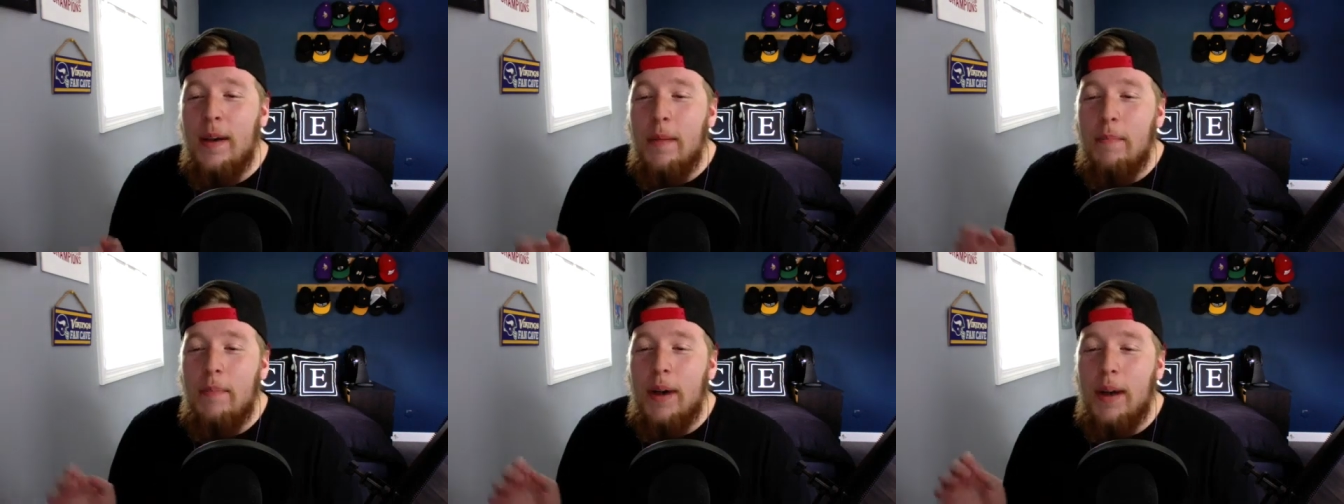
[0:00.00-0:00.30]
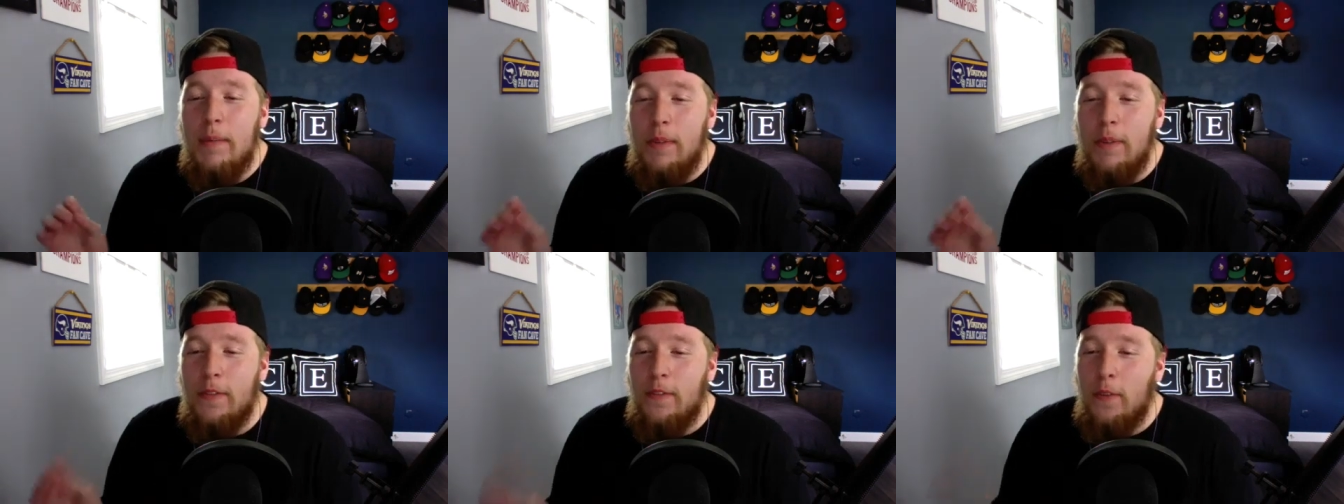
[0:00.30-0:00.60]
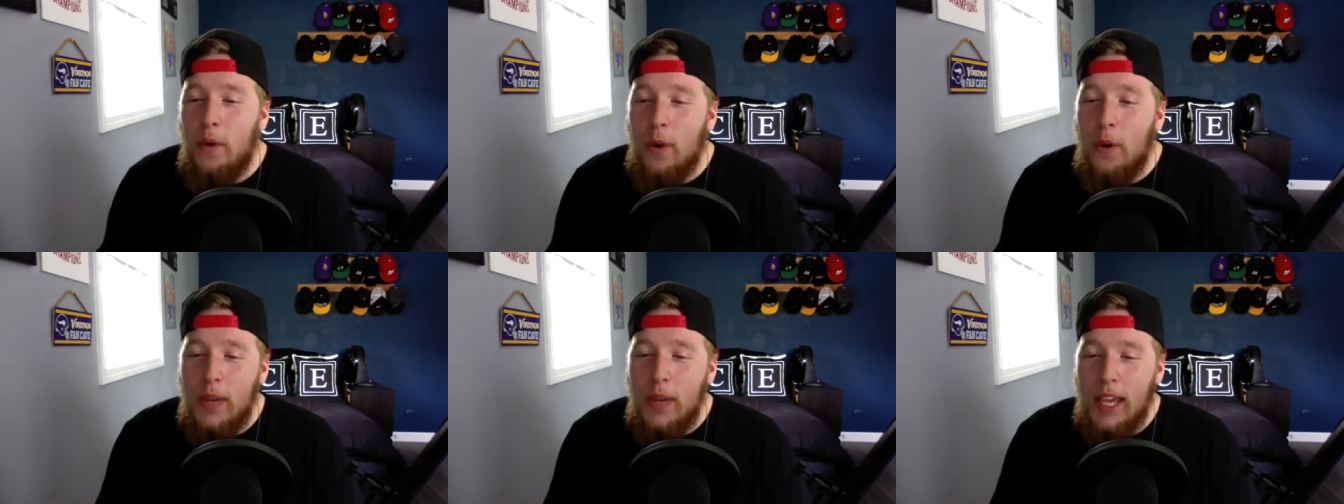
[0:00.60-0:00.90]
But
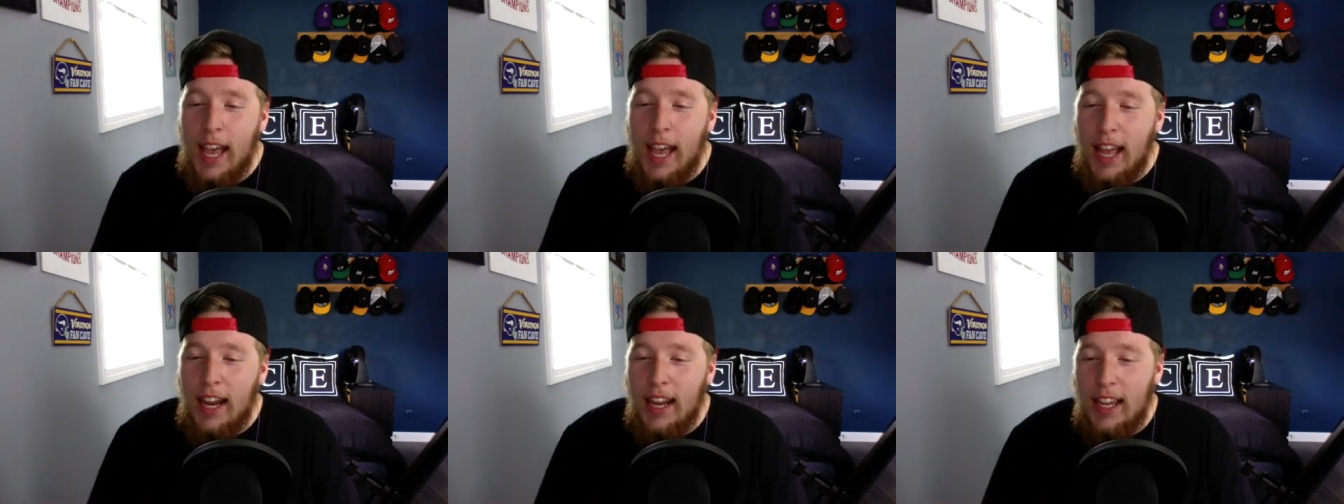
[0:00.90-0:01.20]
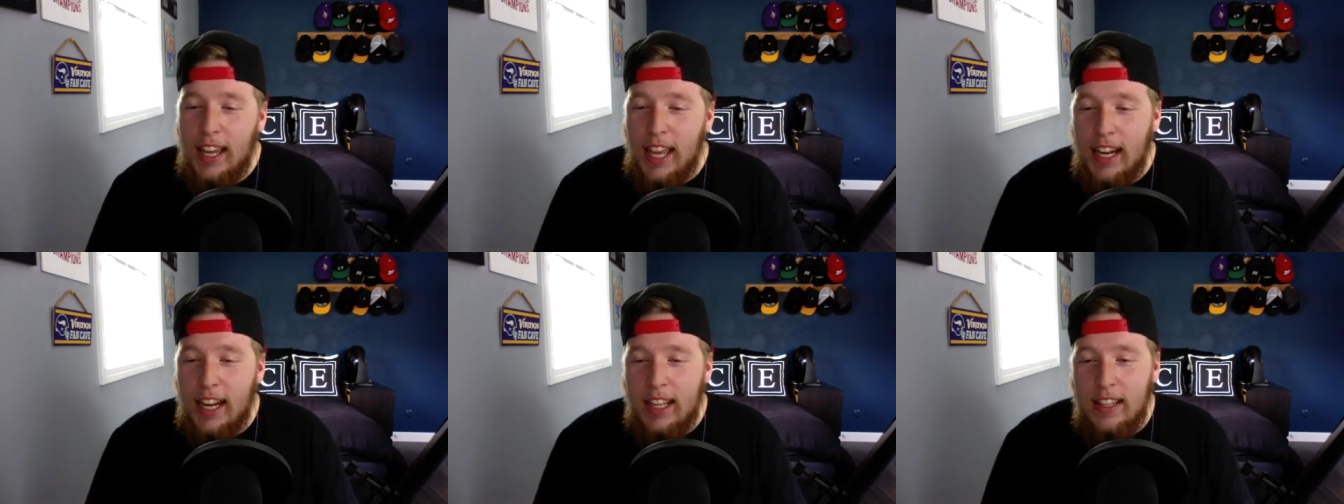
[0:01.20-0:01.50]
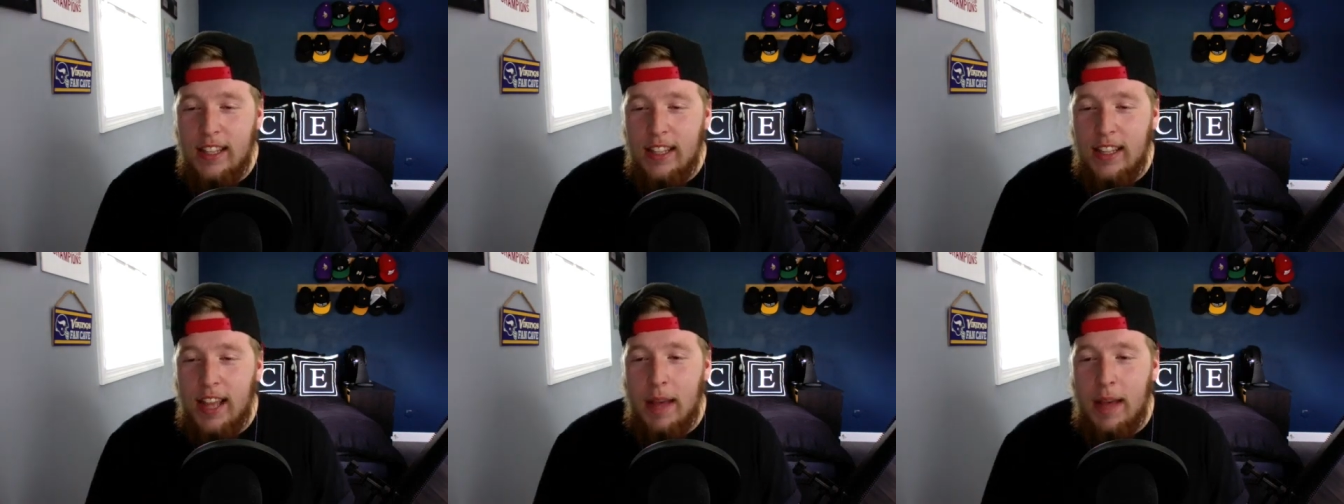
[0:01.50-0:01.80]
before we kind of get
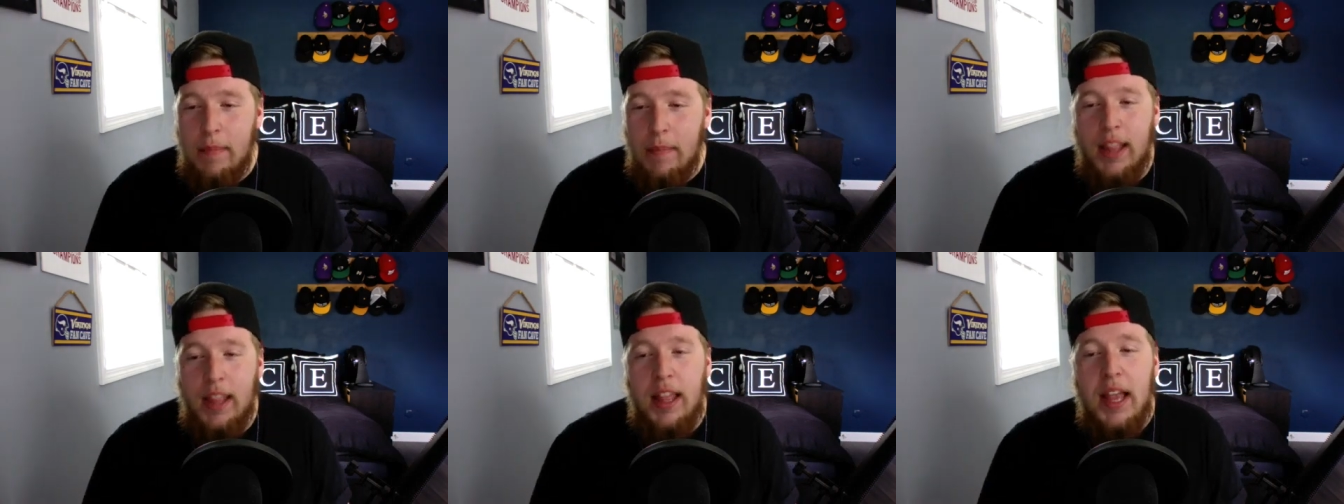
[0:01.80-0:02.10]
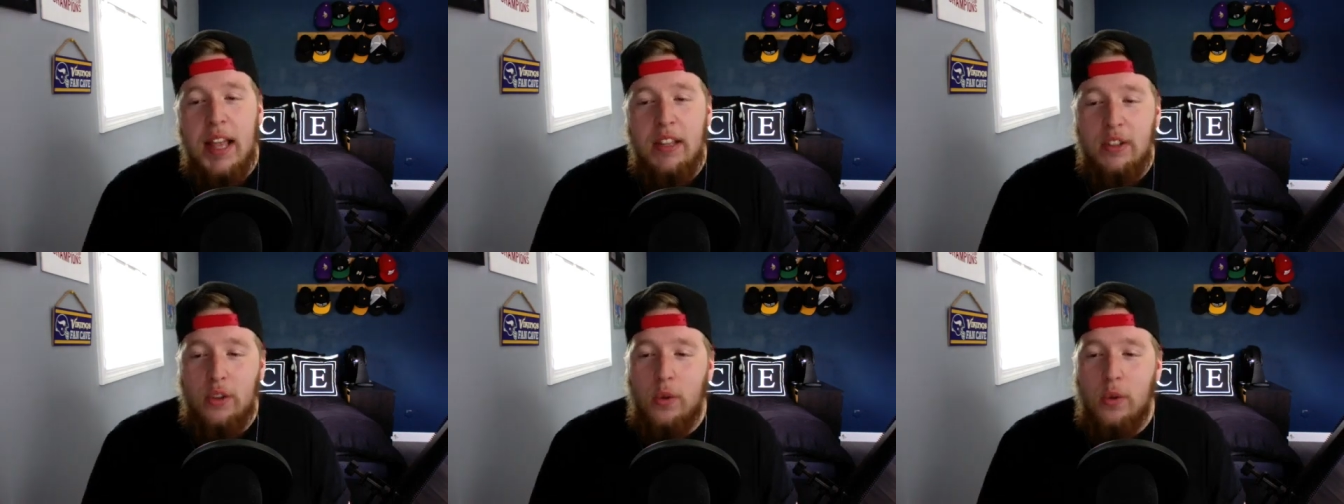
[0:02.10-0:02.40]
into that, my last